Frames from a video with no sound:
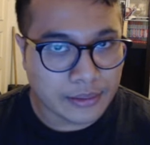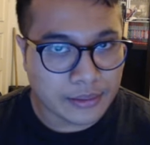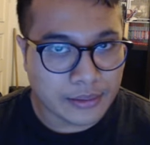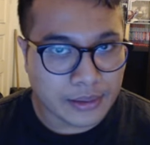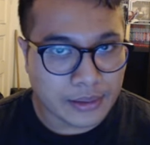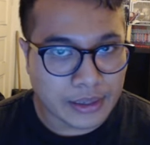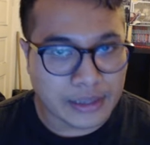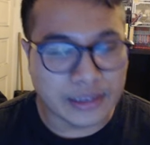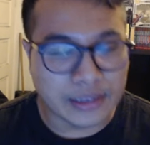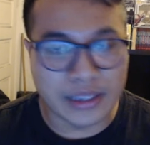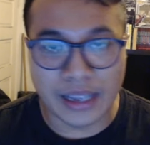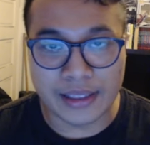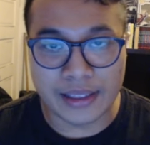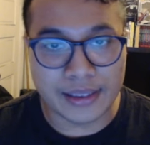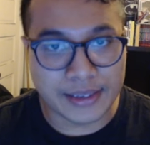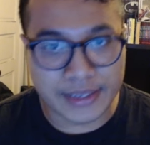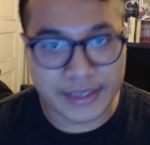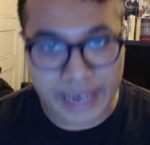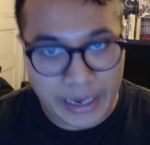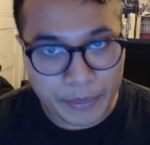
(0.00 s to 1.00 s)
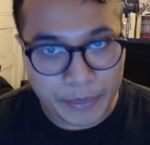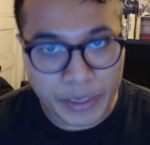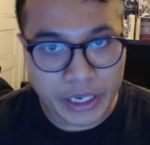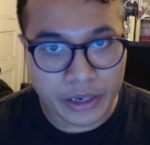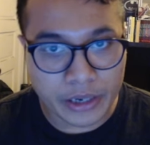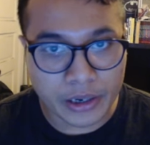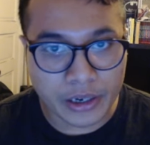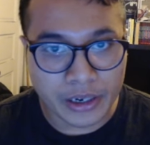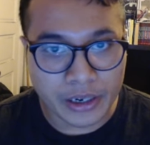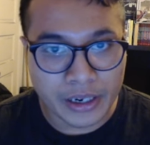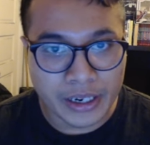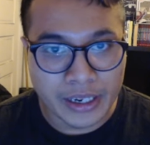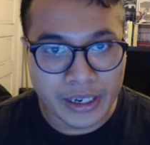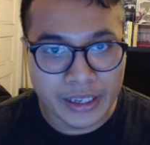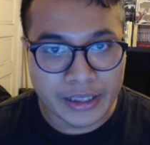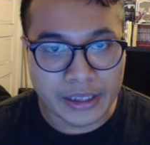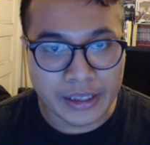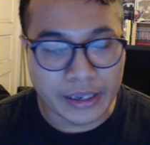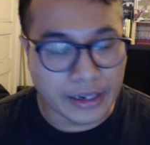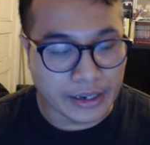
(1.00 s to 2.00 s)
is not the same here than